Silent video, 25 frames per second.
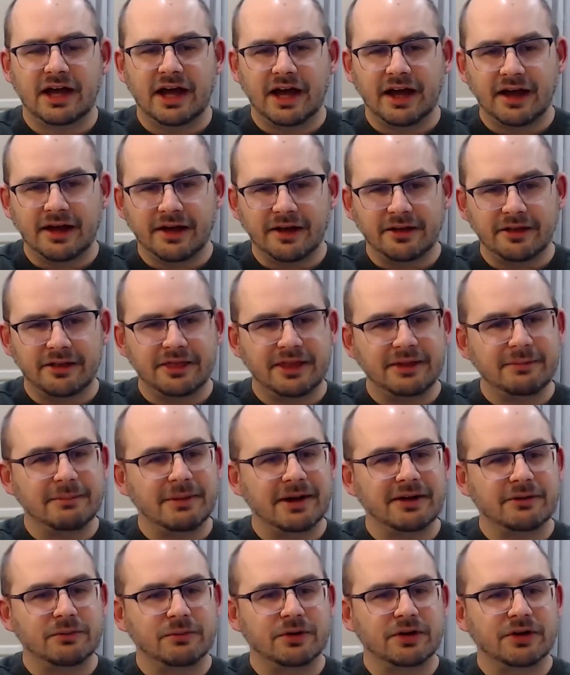They
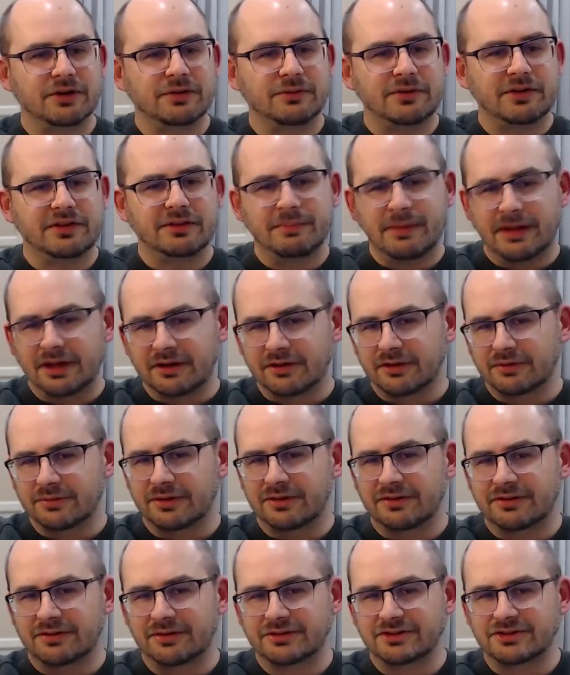might work with medical
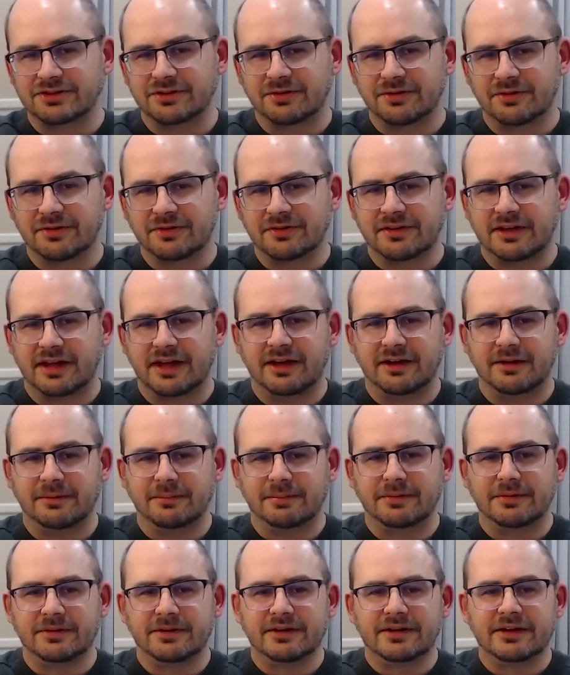researchers to
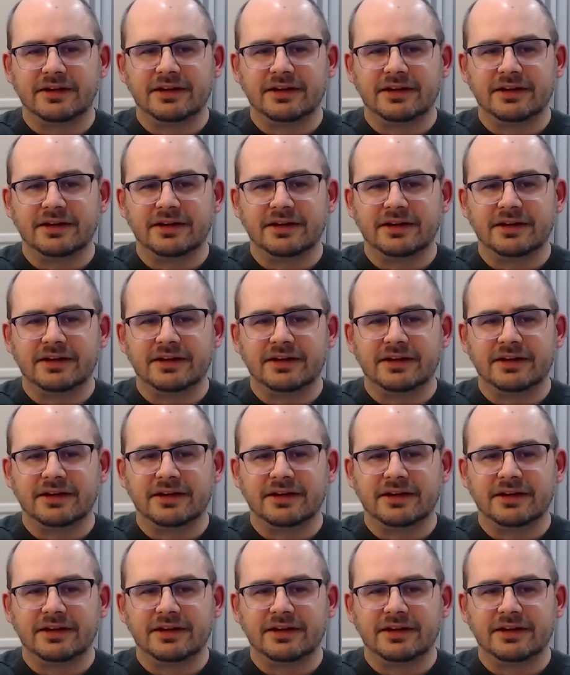help